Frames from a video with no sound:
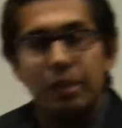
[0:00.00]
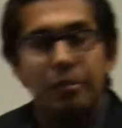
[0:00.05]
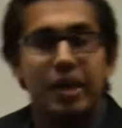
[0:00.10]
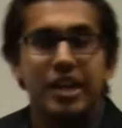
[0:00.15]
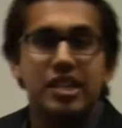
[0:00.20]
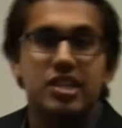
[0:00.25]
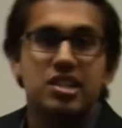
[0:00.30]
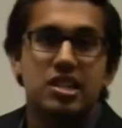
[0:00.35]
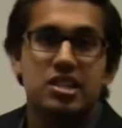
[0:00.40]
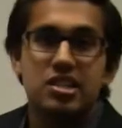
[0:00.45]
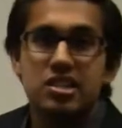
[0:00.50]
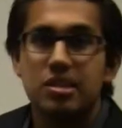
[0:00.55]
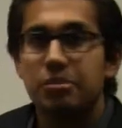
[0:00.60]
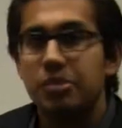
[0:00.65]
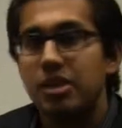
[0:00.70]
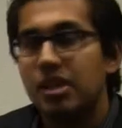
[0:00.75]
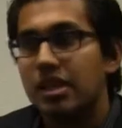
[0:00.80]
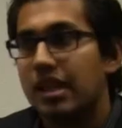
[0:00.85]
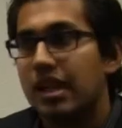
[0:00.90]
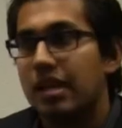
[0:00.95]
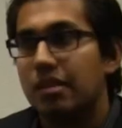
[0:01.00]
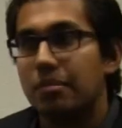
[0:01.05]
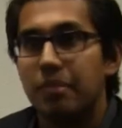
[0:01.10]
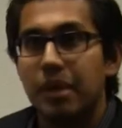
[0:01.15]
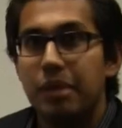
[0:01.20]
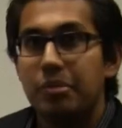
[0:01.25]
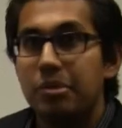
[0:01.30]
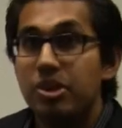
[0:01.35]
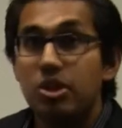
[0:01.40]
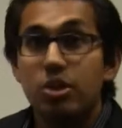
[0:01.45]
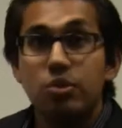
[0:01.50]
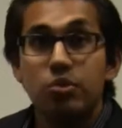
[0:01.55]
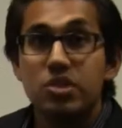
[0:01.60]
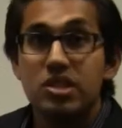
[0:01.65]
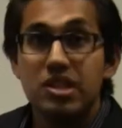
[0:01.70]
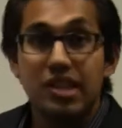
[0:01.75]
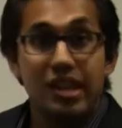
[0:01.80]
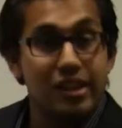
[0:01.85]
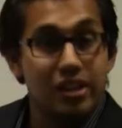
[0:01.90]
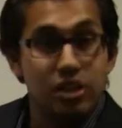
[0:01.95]
they might say something like, maybe there
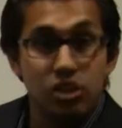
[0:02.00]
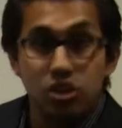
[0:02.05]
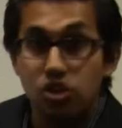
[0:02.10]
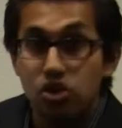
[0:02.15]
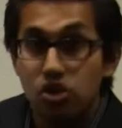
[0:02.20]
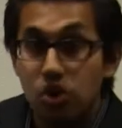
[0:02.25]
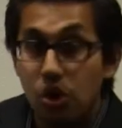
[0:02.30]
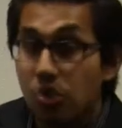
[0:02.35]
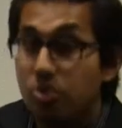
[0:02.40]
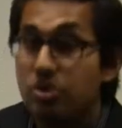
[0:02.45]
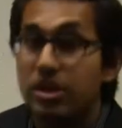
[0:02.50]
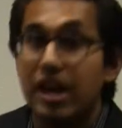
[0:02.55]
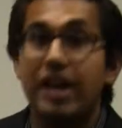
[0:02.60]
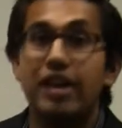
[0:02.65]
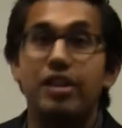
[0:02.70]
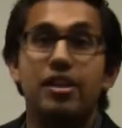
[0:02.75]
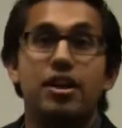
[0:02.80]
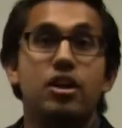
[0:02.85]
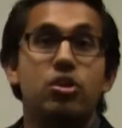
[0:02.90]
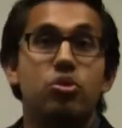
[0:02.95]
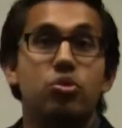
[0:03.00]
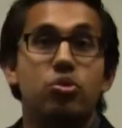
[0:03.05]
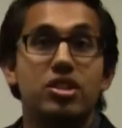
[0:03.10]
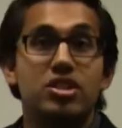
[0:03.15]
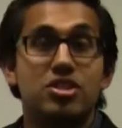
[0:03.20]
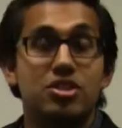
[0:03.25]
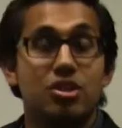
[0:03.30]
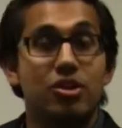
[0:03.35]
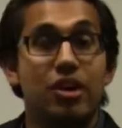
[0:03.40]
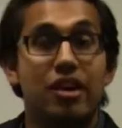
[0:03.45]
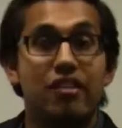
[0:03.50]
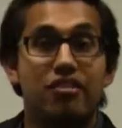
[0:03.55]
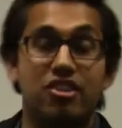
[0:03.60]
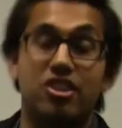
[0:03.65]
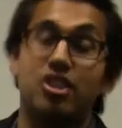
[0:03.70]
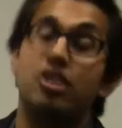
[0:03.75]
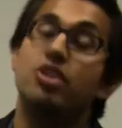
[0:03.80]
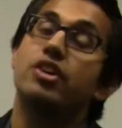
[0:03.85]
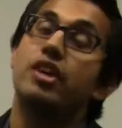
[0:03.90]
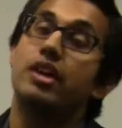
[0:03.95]
was like no dialogue whatsoever.
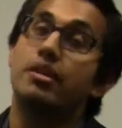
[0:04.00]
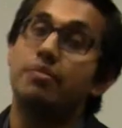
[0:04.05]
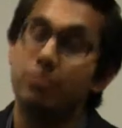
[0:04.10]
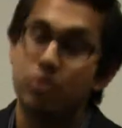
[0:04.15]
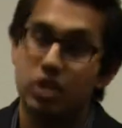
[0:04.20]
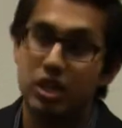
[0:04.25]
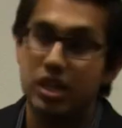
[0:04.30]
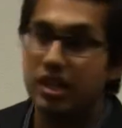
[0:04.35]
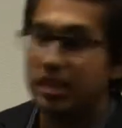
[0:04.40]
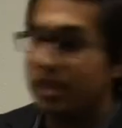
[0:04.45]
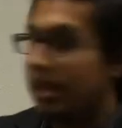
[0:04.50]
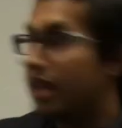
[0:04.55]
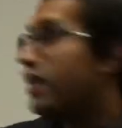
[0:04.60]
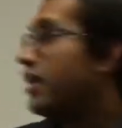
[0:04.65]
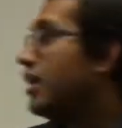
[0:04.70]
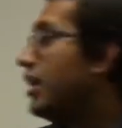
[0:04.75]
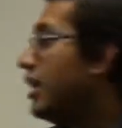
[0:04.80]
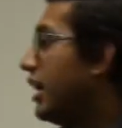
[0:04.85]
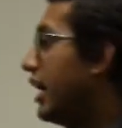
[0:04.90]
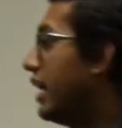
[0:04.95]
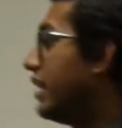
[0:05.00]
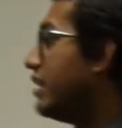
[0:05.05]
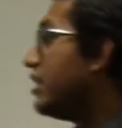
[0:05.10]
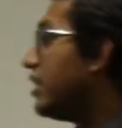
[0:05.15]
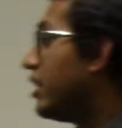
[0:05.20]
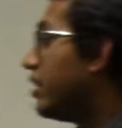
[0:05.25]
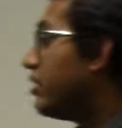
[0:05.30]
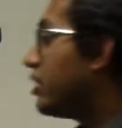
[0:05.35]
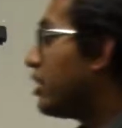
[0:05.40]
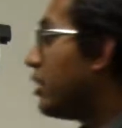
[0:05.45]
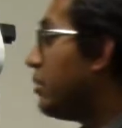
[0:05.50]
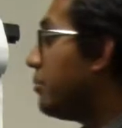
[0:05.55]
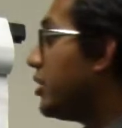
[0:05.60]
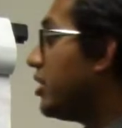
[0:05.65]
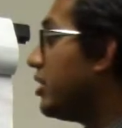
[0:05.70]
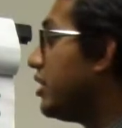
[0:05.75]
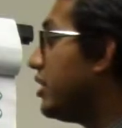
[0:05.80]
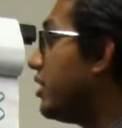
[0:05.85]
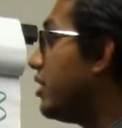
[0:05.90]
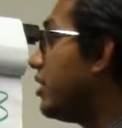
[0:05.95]
Okay, got that. And then I'd come
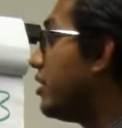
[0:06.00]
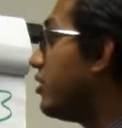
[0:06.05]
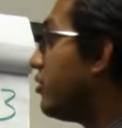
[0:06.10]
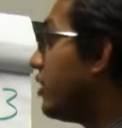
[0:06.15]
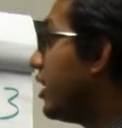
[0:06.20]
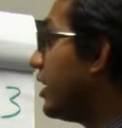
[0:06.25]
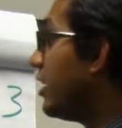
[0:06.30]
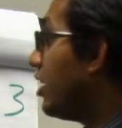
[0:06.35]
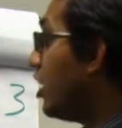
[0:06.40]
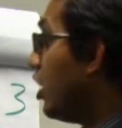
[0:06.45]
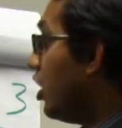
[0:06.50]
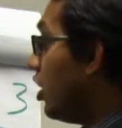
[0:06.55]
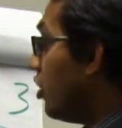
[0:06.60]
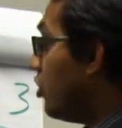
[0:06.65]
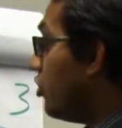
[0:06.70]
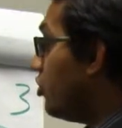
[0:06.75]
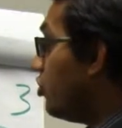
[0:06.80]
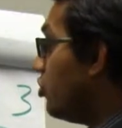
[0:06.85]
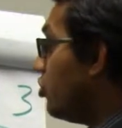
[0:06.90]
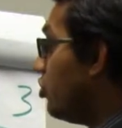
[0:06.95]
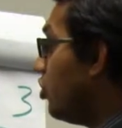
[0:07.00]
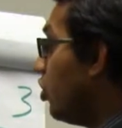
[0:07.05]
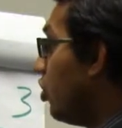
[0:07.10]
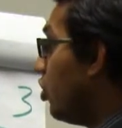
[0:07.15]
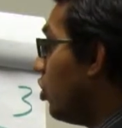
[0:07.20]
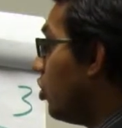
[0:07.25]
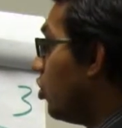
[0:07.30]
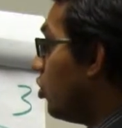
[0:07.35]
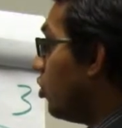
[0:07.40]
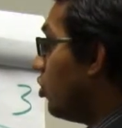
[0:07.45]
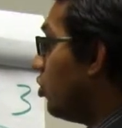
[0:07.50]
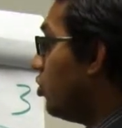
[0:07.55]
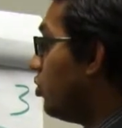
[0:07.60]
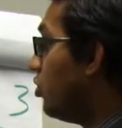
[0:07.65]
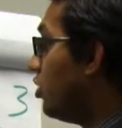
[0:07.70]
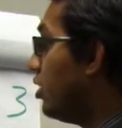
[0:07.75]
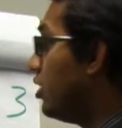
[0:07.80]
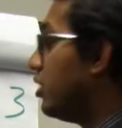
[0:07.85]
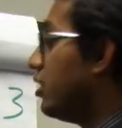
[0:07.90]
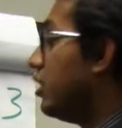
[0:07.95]
in here and write
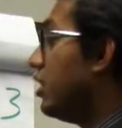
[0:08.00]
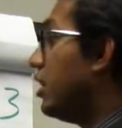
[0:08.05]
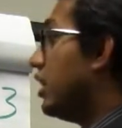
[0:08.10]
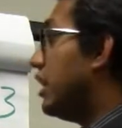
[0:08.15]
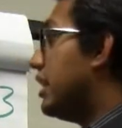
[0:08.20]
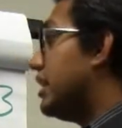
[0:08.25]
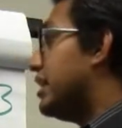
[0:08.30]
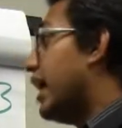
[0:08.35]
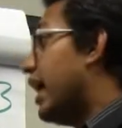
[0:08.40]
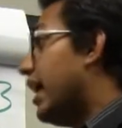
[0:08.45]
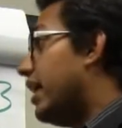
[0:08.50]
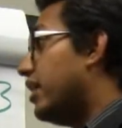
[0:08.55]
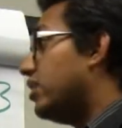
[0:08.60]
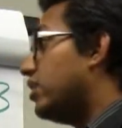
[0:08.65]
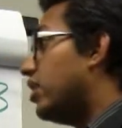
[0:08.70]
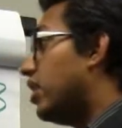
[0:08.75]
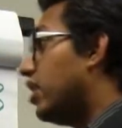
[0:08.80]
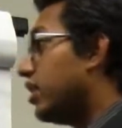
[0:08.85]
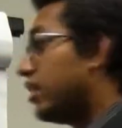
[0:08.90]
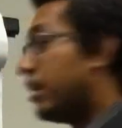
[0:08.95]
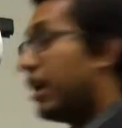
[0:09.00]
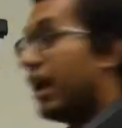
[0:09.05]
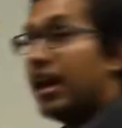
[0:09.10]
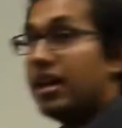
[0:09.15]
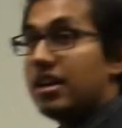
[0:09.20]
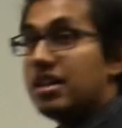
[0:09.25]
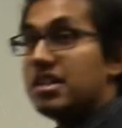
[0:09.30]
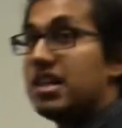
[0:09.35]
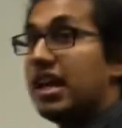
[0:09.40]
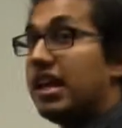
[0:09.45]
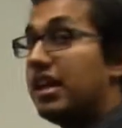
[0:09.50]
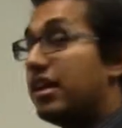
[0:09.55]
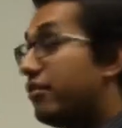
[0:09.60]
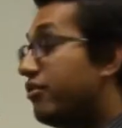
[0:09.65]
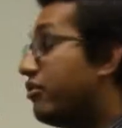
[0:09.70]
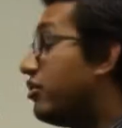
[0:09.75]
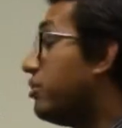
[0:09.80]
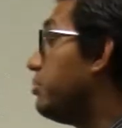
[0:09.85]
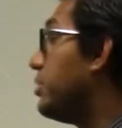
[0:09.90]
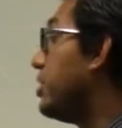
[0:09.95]
no dialogue and take it
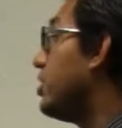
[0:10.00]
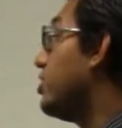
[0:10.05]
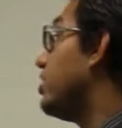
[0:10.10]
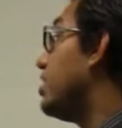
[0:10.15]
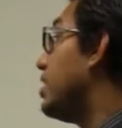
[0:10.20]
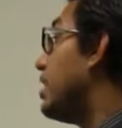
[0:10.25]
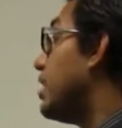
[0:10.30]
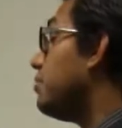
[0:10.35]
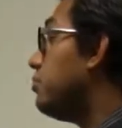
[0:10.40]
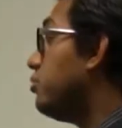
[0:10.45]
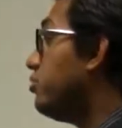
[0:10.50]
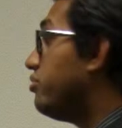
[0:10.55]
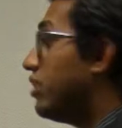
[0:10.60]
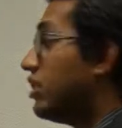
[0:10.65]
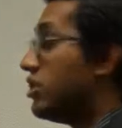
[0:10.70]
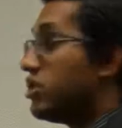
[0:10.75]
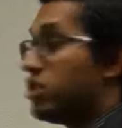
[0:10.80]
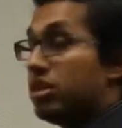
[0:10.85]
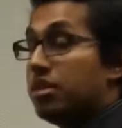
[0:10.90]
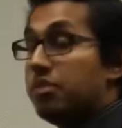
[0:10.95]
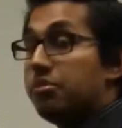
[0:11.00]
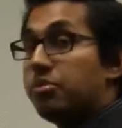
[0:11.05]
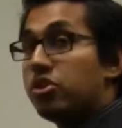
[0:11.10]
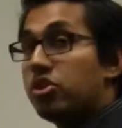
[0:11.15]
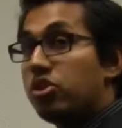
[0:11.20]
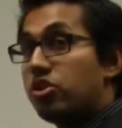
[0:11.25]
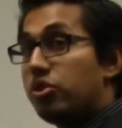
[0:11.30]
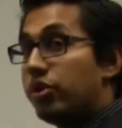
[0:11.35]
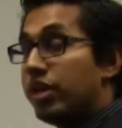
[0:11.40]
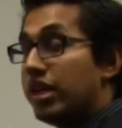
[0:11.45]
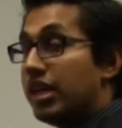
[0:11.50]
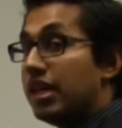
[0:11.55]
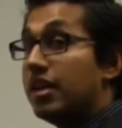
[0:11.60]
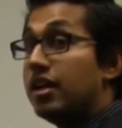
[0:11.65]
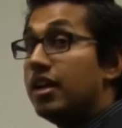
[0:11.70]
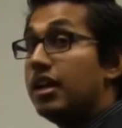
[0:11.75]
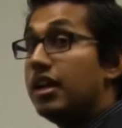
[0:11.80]
from there. Then I'd move on to number 3.